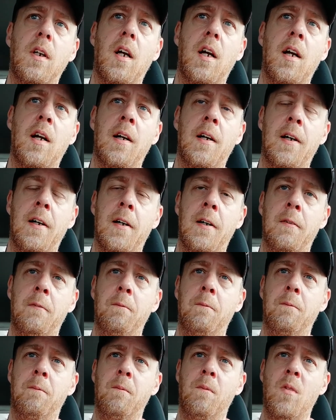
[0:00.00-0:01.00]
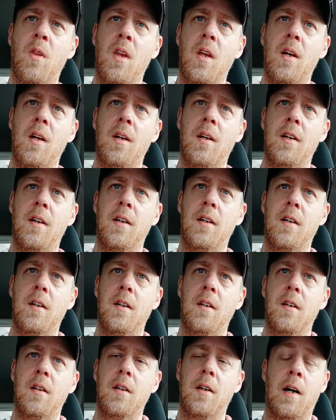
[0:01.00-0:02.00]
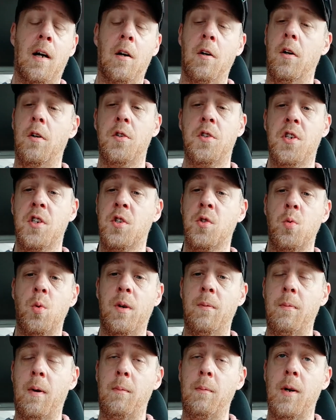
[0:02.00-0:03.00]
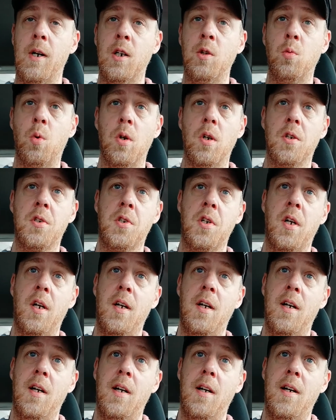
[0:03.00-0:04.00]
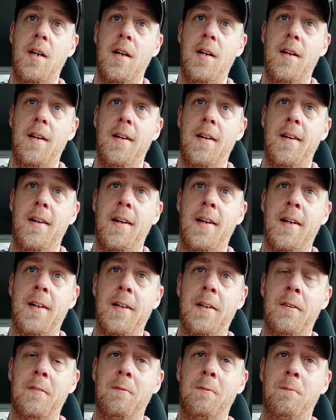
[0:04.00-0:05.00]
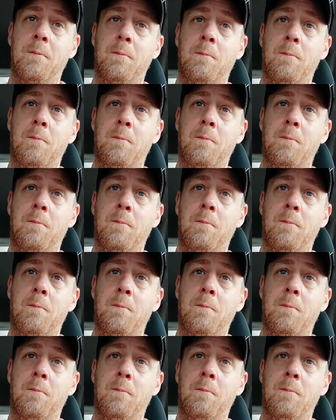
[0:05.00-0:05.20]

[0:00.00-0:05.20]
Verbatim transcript: Um, I don't know, it's just the way my mind works. Um,